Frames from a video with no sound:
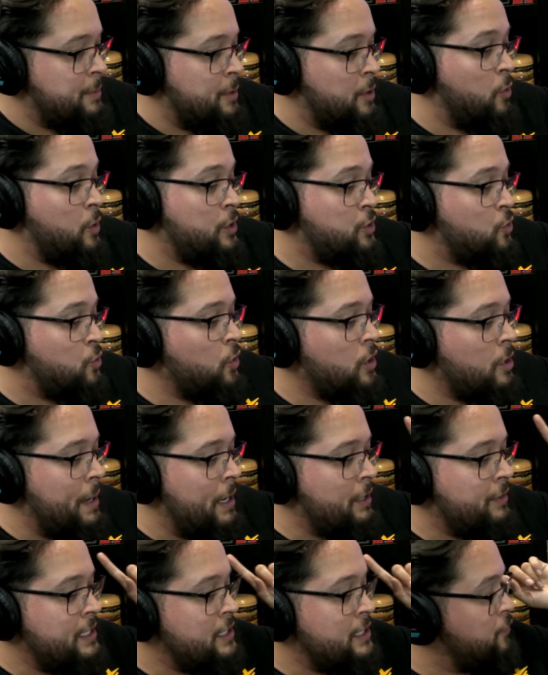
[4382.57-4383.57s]
What's cool
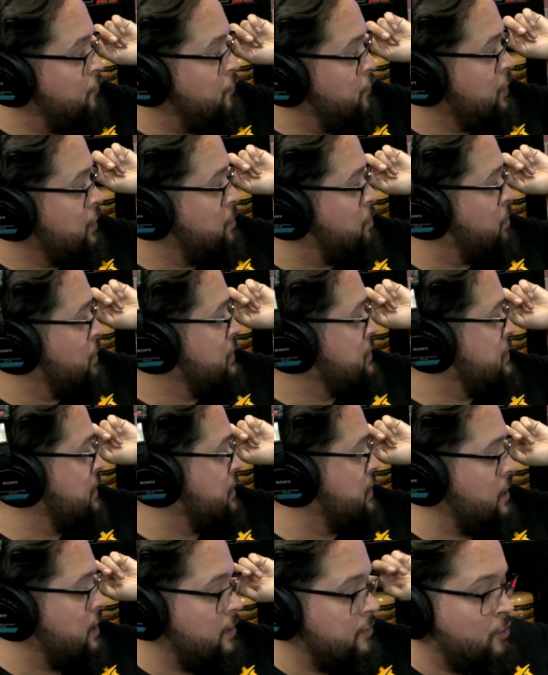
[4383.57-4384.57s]
about this fifth
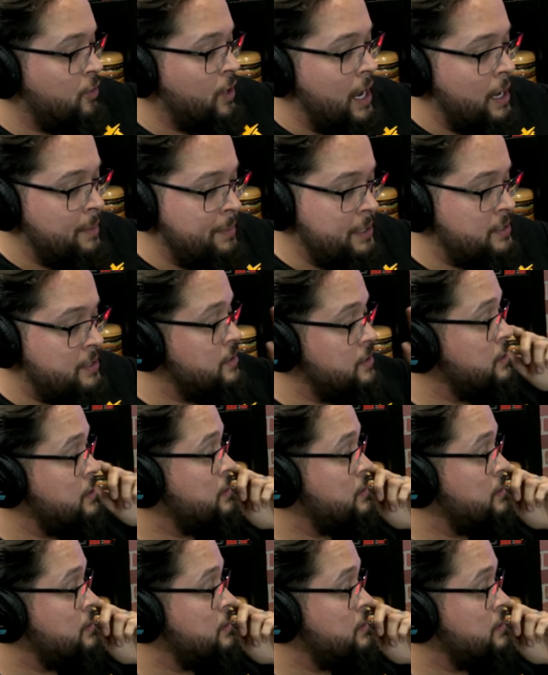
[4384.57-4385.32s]
printing of Grommets?